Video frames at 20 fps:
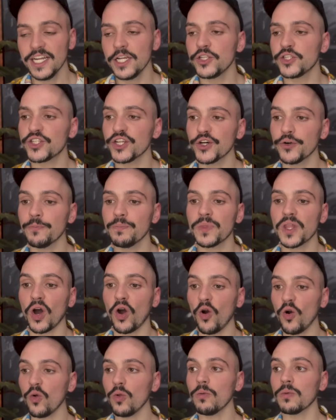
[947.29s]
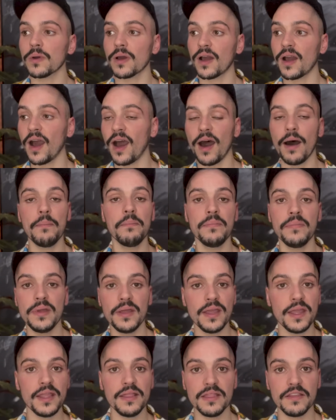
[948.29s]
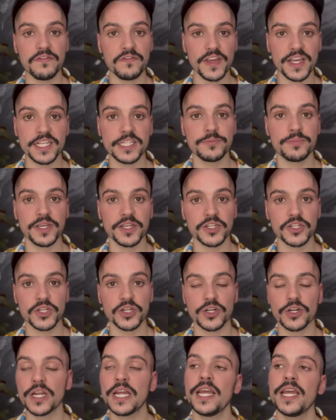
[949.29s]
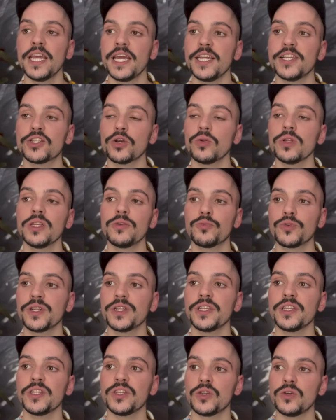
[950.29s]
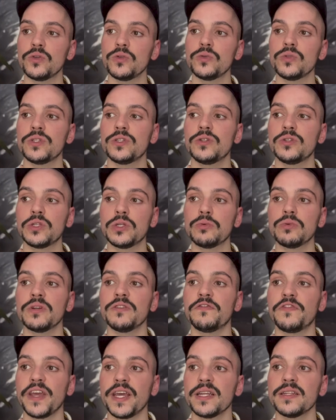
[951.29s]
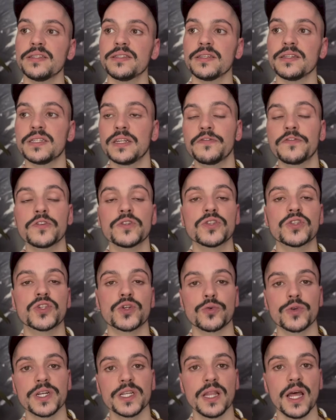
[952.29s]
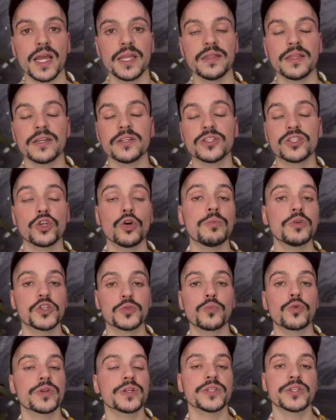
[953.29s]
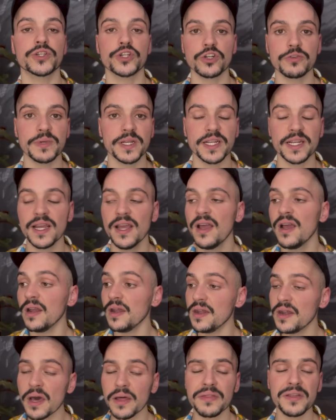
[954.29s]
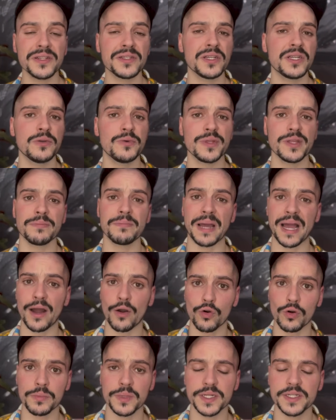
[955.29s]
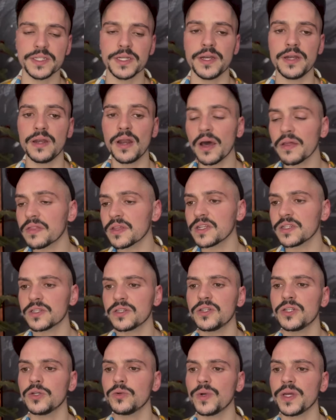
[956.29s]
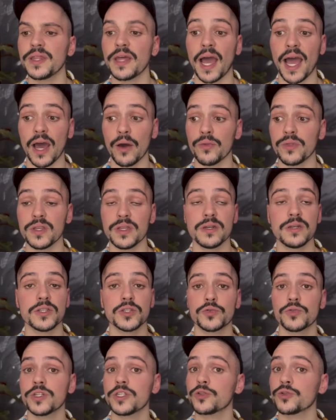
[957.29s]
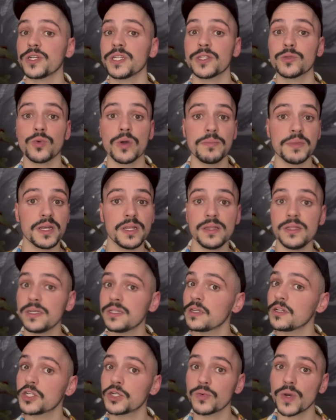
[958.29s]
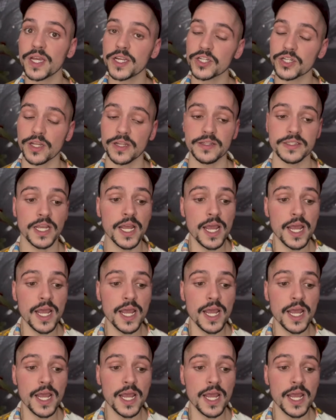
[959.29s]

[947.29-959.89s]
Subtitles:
So the whole come in the face picture is only really used to advance a different storyline that is so much more disturbing, nothing to do with empowerment, nothing to do with how the industry treats women in these situations,